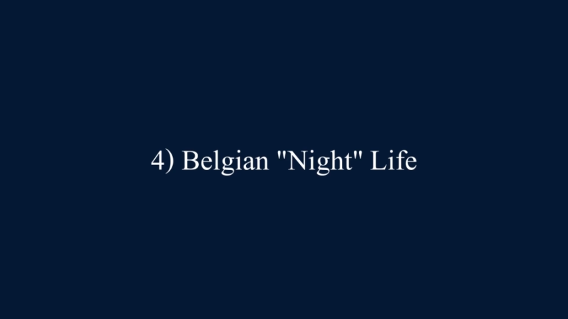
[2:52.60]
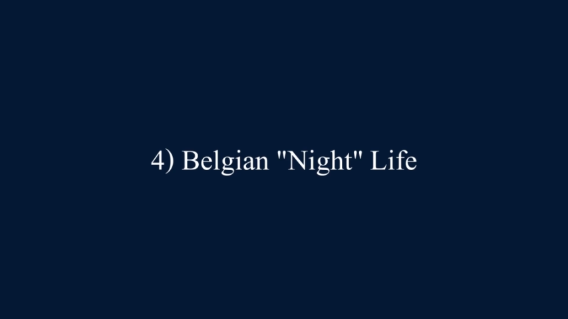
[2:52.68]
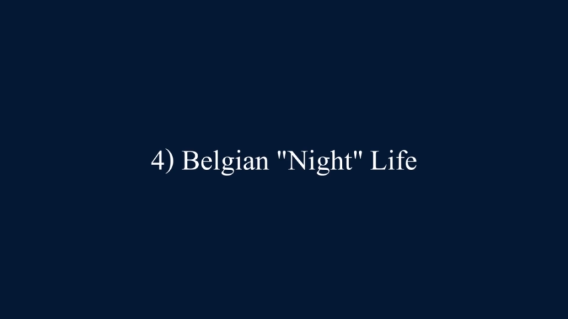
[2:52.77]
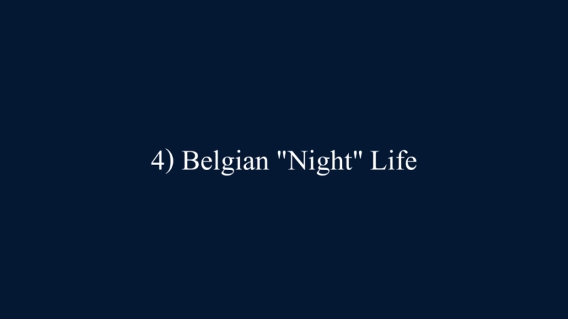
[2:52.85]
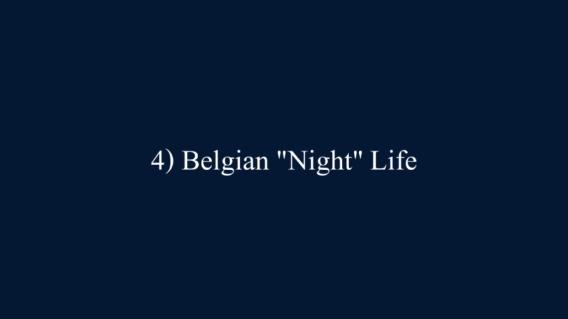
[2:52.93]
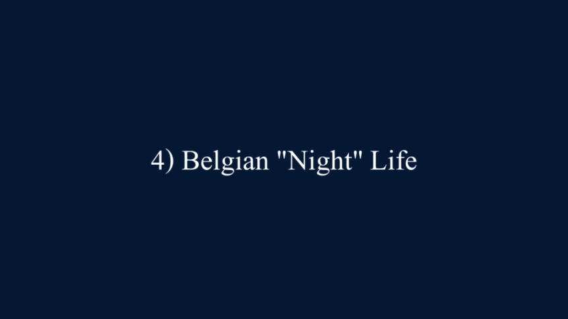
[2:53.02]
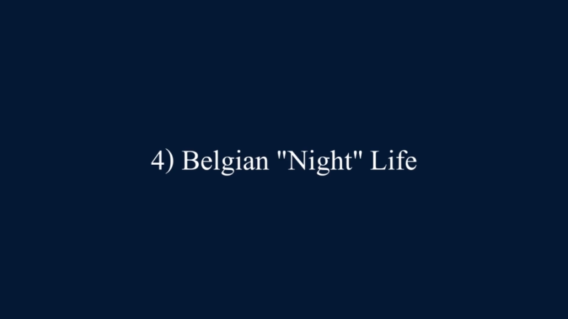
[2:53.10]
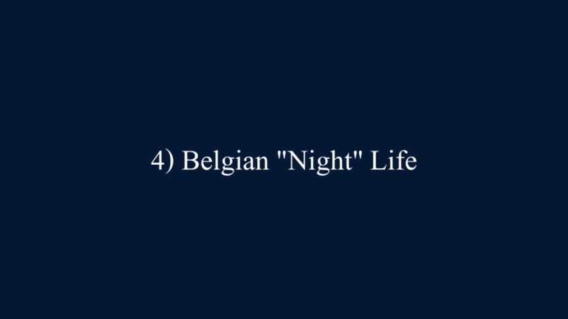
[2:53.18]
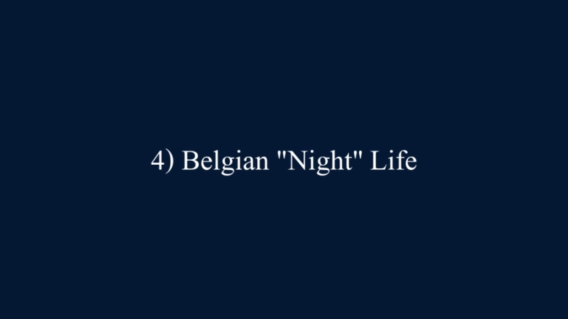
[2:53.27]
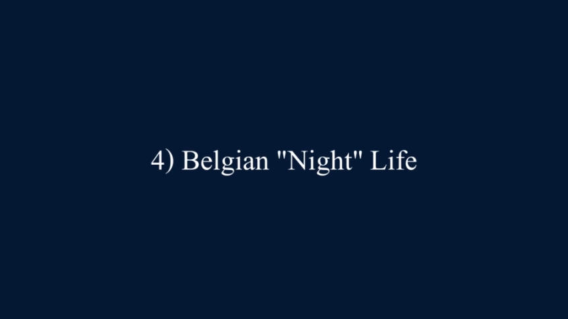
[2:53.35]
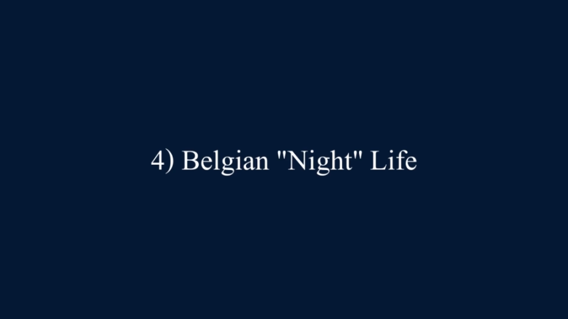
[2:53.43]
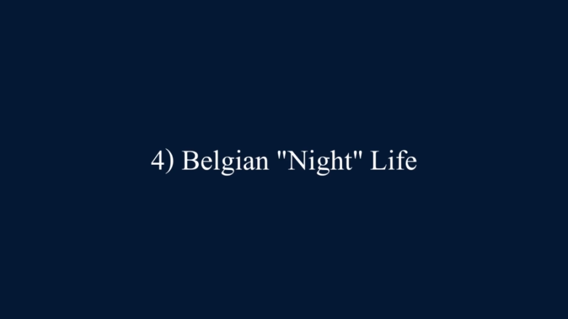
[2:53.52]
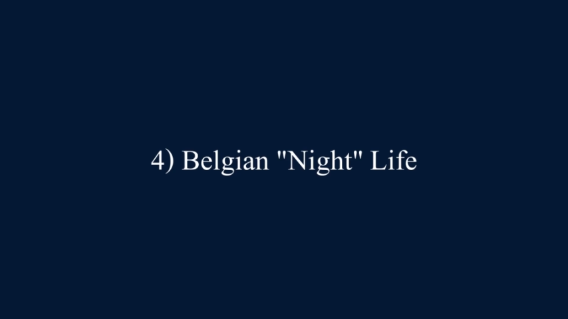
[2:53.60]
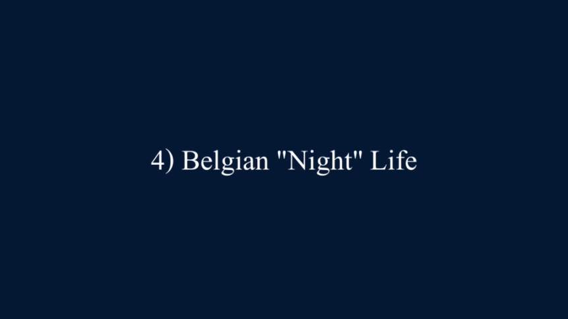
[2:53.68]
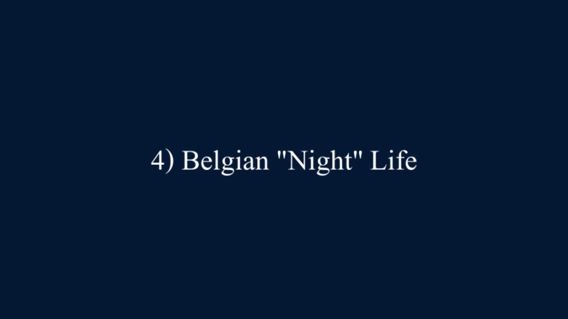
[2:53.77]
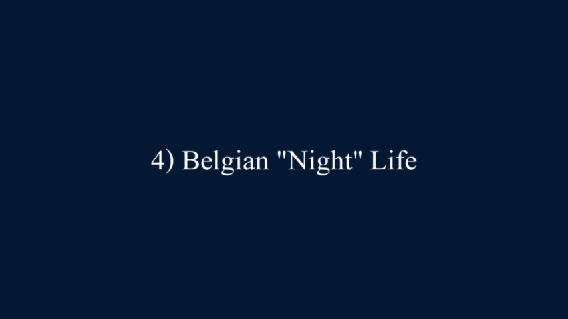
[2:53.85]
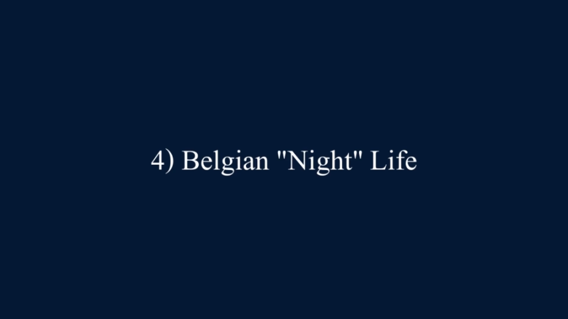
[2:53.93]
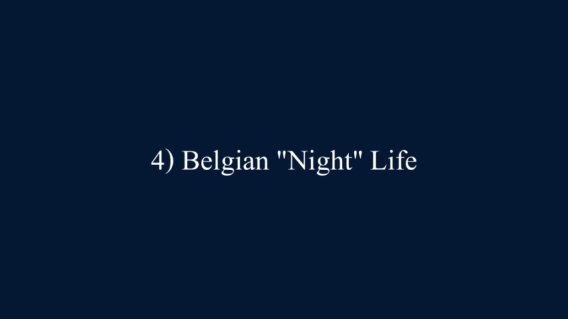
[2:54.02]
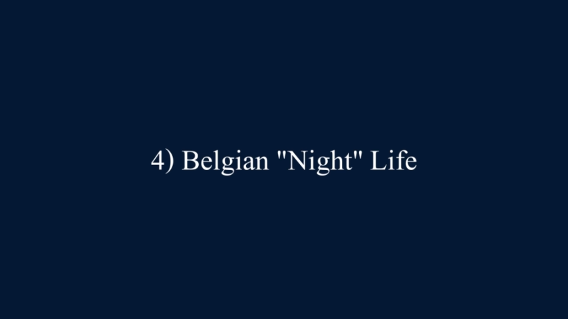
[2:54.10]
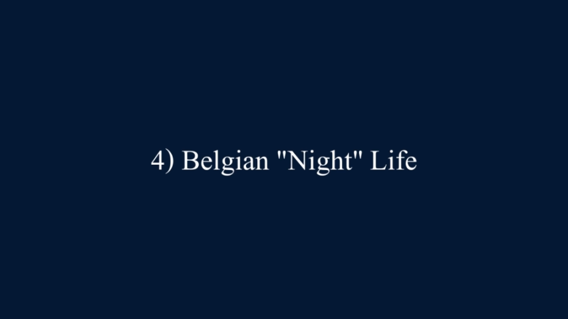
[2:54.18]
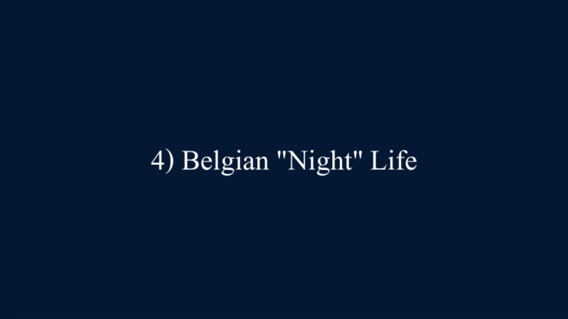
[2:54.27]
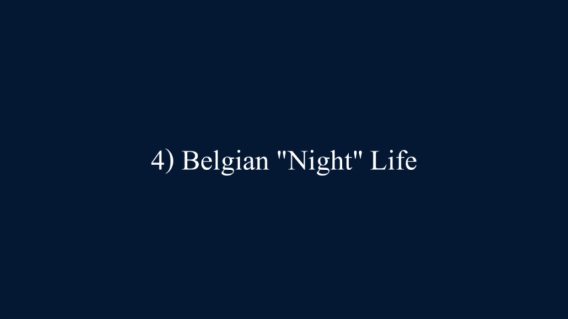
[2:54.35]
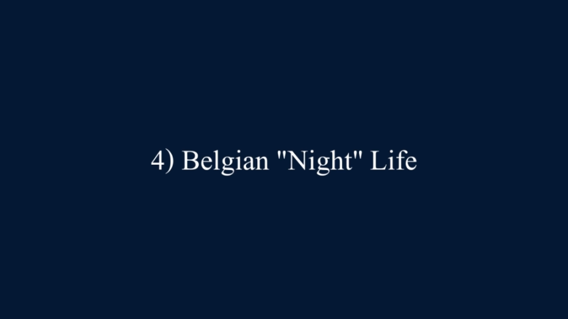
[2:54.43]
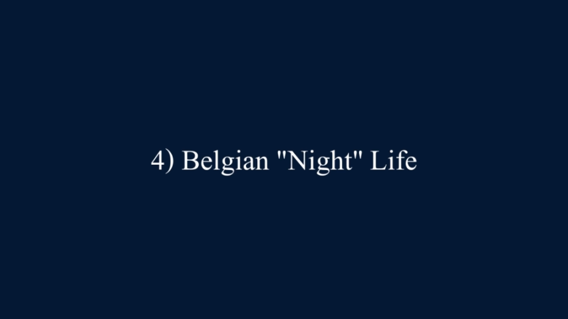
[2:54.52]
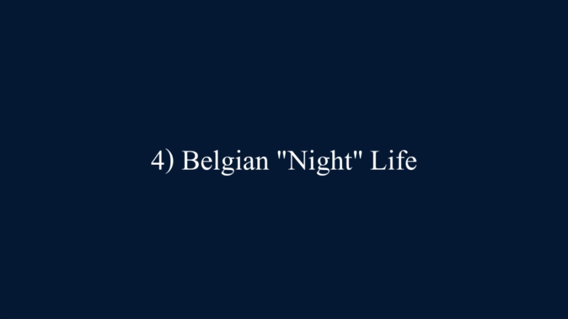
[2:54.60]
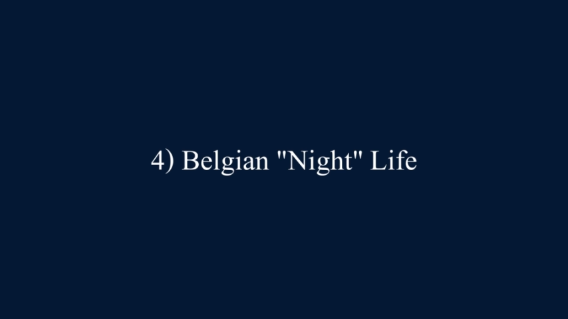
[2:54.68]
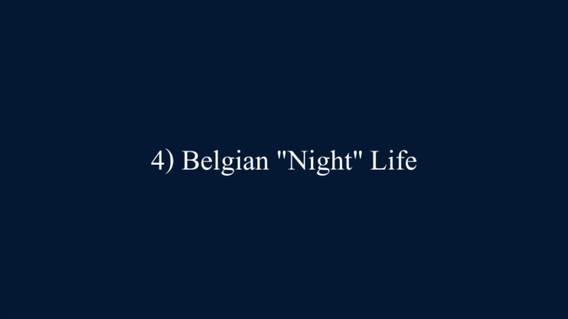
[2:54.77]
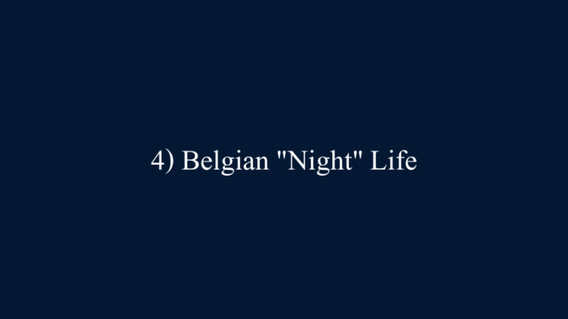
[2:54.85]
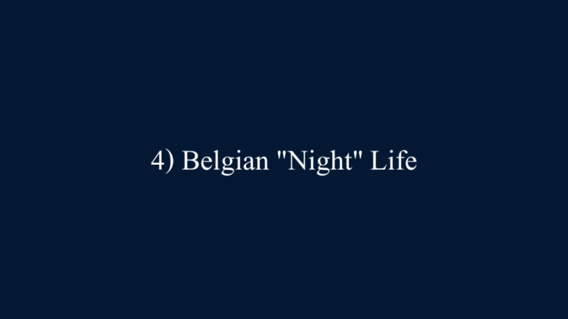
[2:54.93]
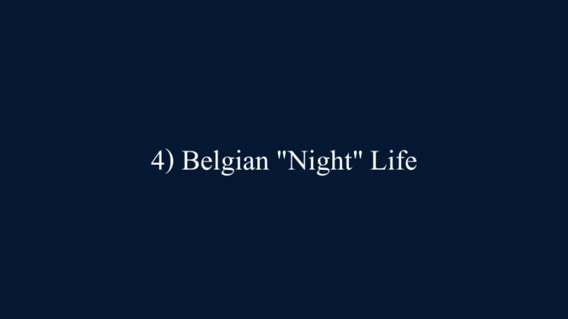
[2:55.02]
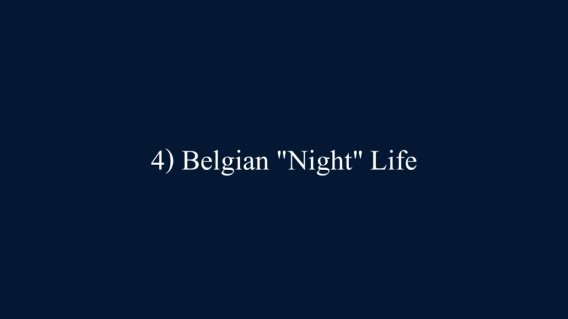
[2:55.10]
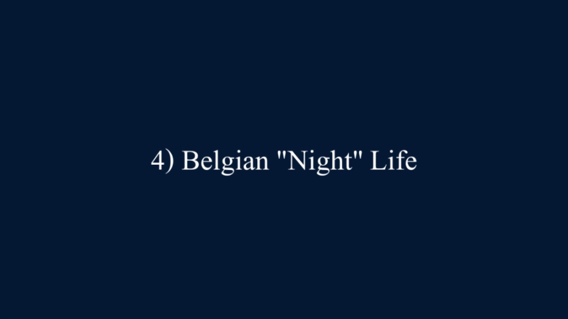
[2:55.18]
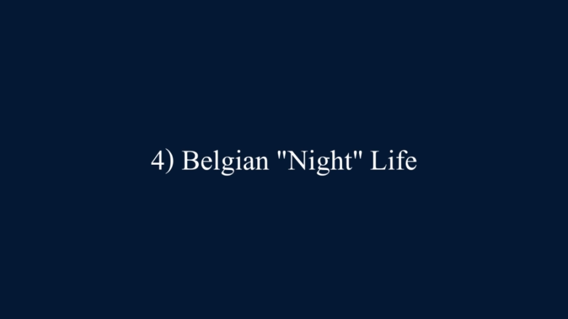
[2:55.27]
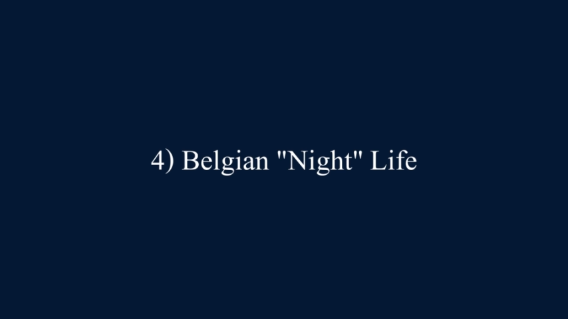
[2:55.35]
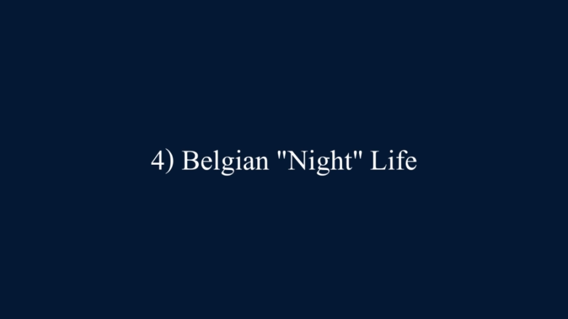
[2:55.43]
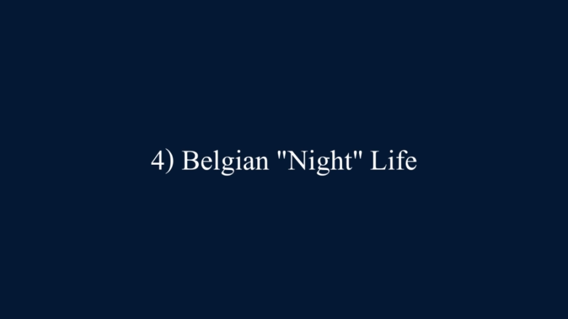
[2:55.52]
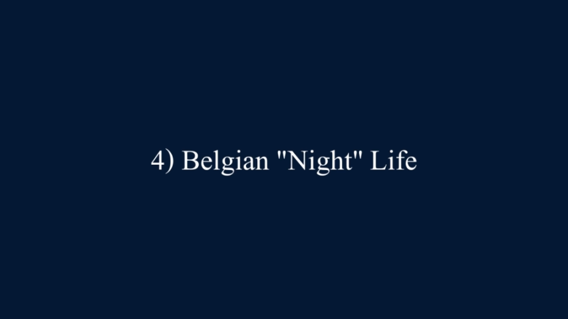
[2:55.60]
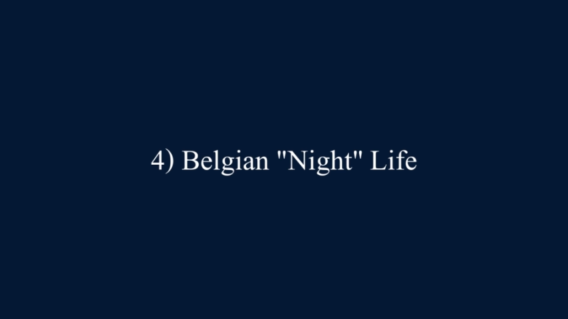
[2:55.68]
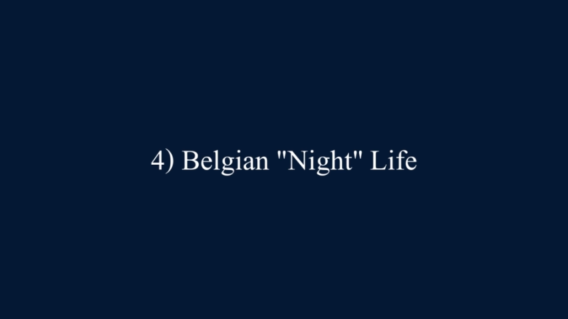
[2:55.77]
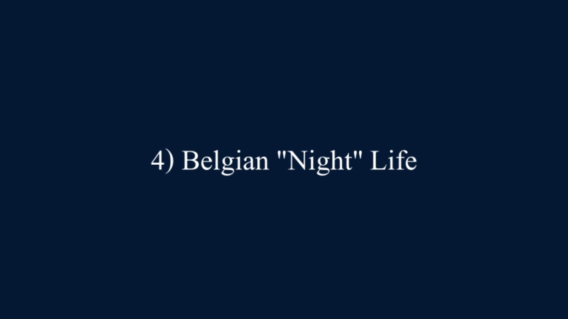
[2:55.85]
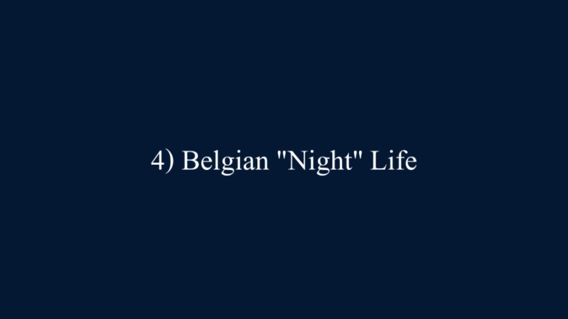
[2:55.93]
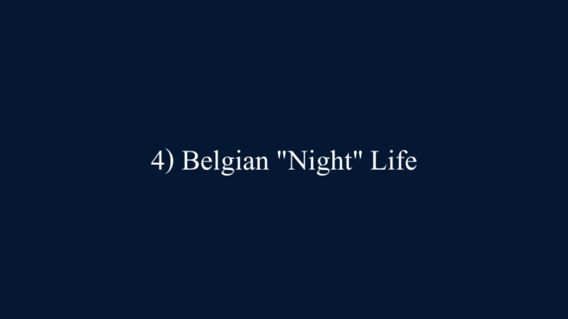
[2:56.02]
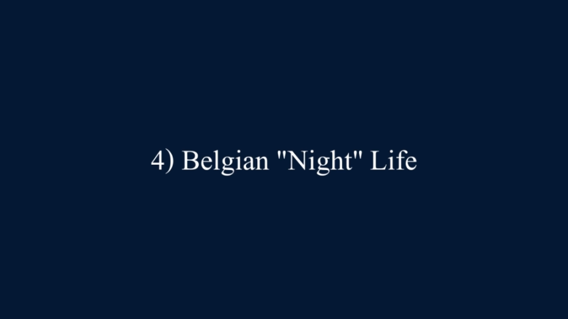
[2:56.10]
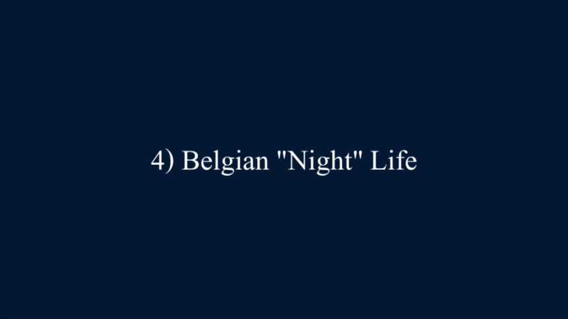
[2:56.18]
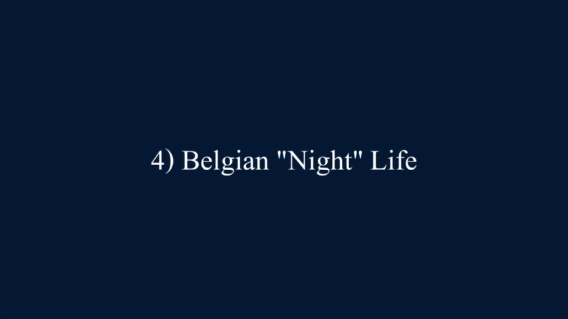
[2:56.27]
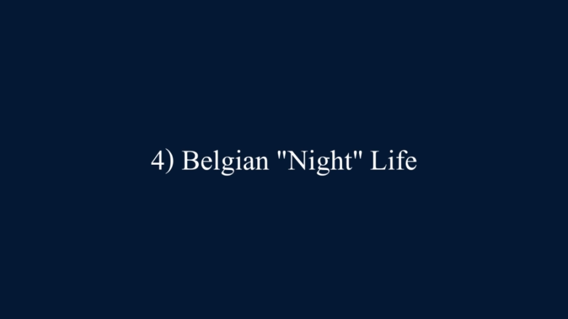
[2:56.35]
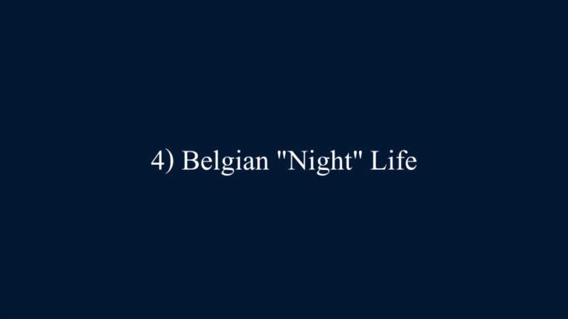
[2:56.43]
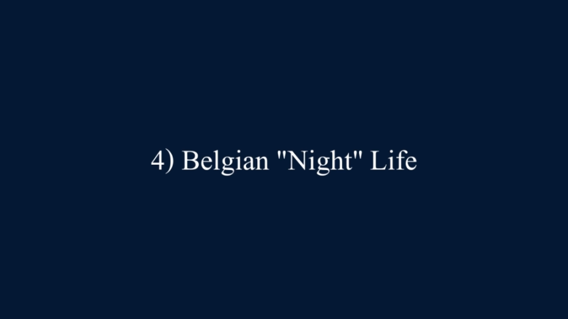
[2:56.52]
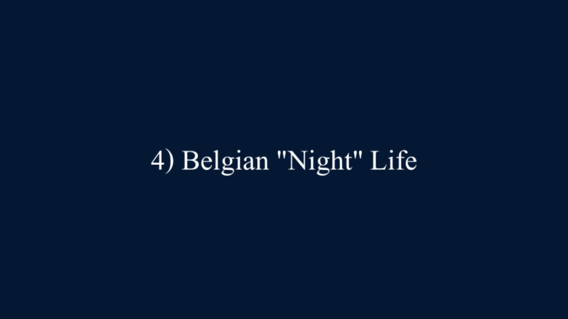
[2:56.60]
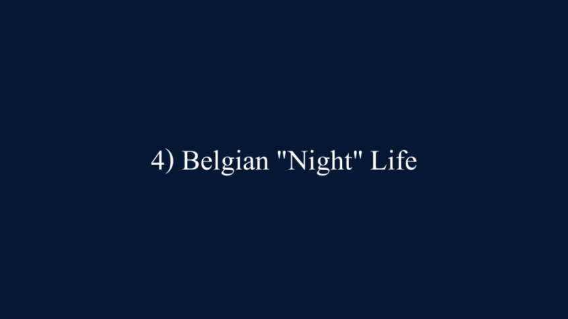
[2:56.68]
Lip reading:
[unreadable: no face in view]